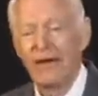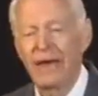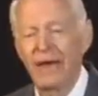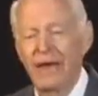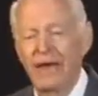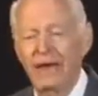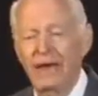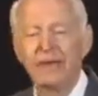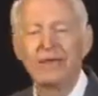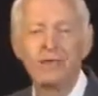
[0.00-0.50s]

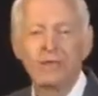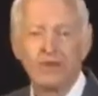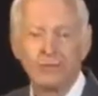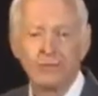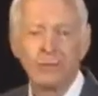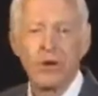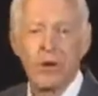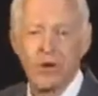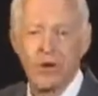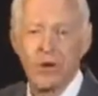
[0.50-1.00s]
And he
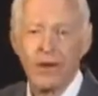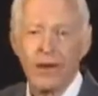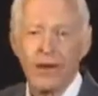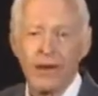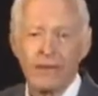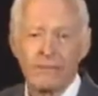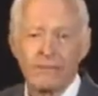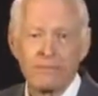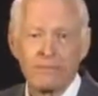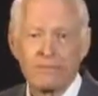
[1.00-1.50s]
told
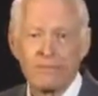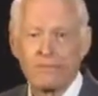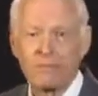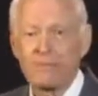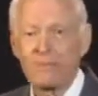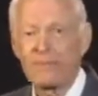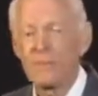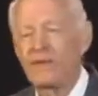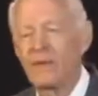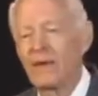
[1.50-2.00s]
me.
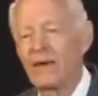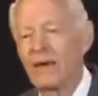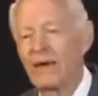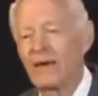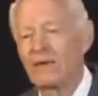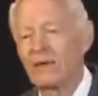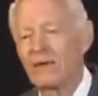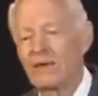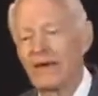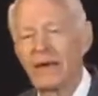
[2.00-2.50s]

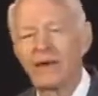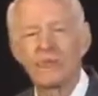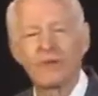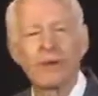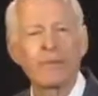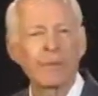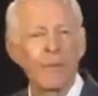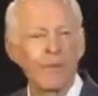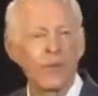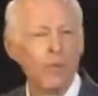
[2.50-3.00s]
And then I
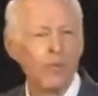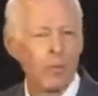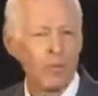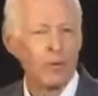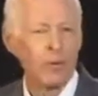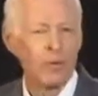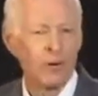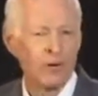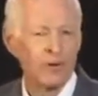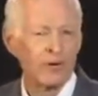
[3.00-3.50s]
said, well,
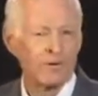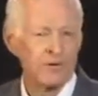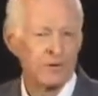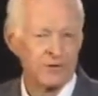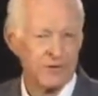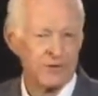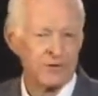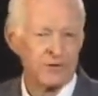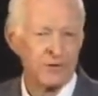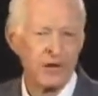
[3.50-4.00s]
where is
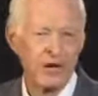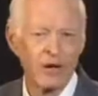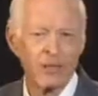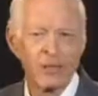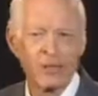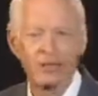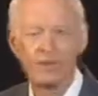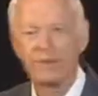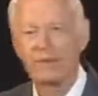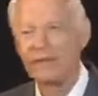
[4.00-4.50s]
this
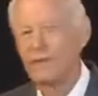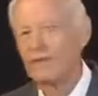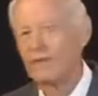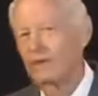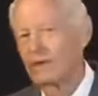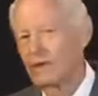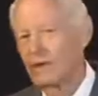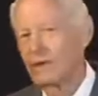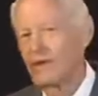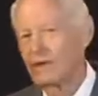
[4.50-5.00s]
gentleman?
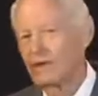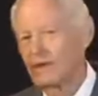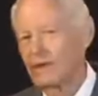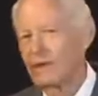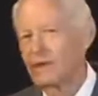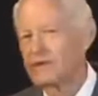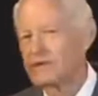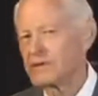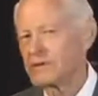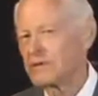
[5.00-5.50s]
And
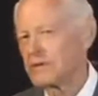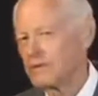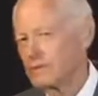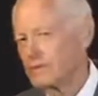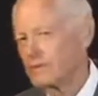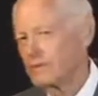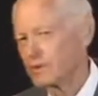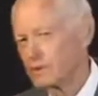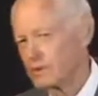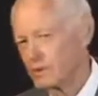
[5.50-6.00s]
then I said,
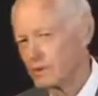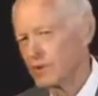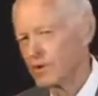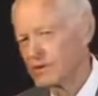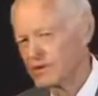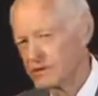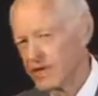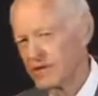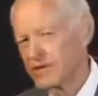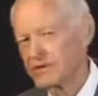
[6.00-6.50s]

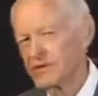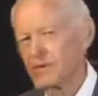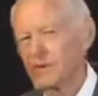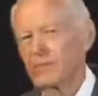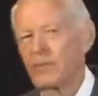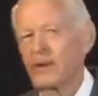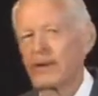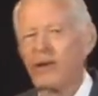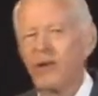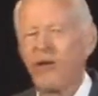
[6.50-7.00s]
where's that
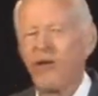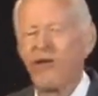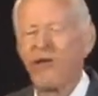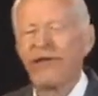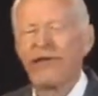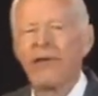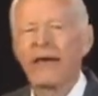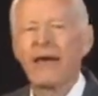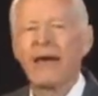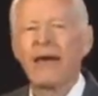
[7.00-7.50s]
gentleman?
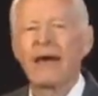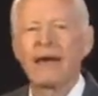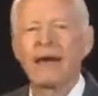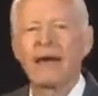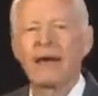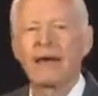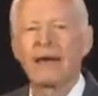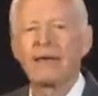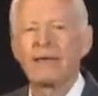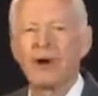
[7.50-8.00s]

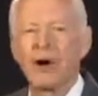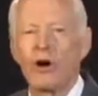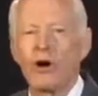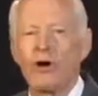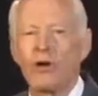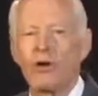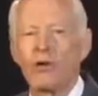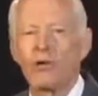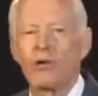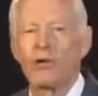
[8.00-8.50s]
And I
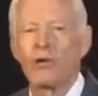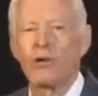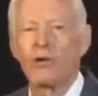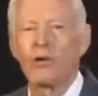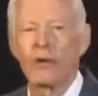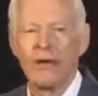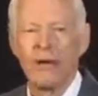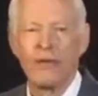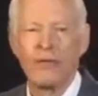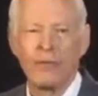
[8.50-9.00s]
called
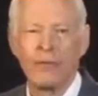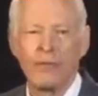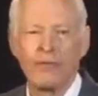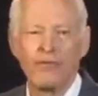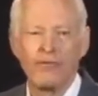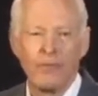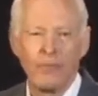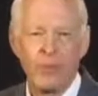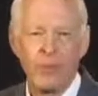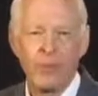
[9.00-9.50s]
a
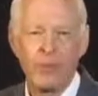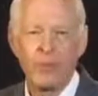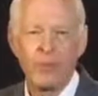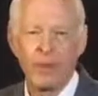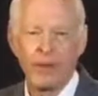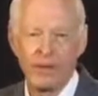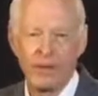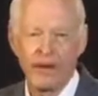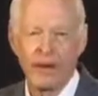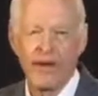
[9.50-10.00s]
number of the
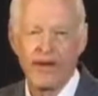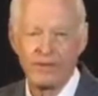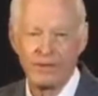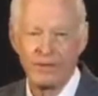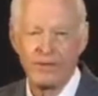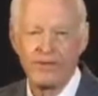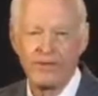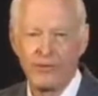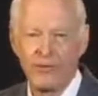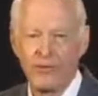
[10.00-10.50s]
people that I
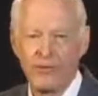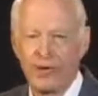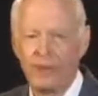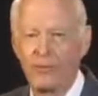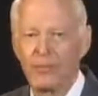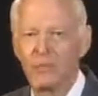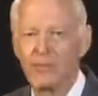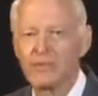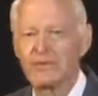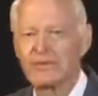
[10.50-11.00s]
had their phone
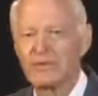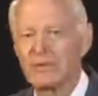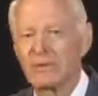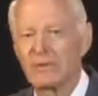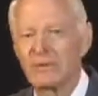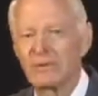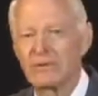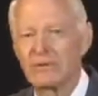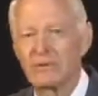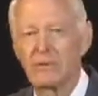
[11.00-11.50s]
numbers,
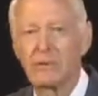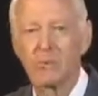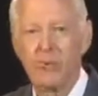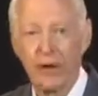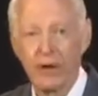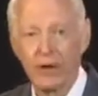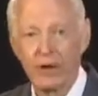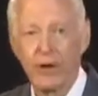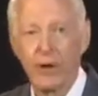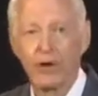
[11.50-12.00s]

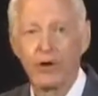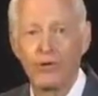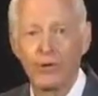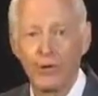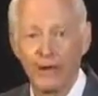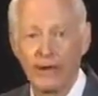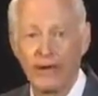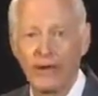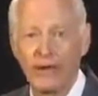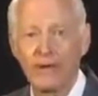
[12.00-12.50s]
whom I
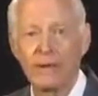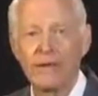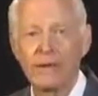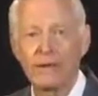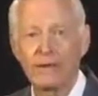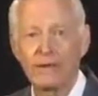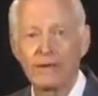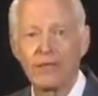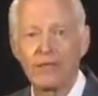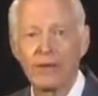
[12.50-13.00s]
call the
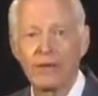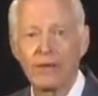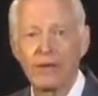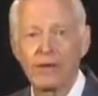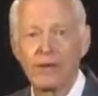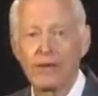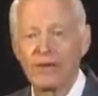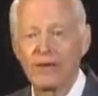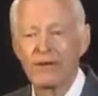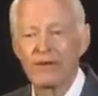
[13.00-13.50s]
elite,
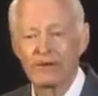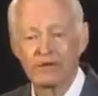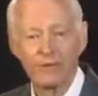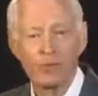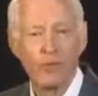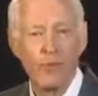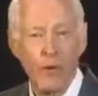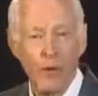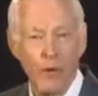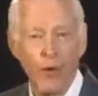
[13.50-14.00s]
the
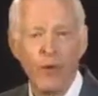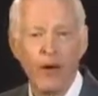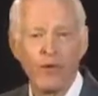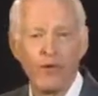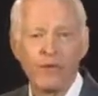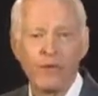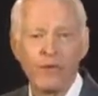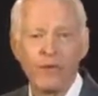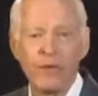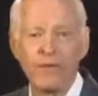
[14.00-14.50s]
super
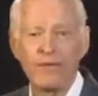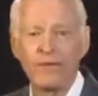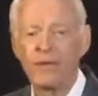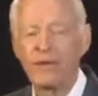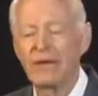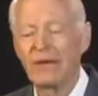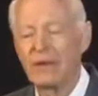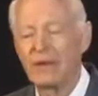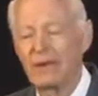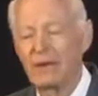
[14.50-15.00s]
wealthy,
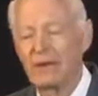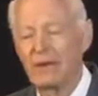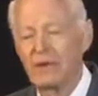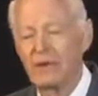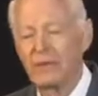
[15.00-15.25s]
the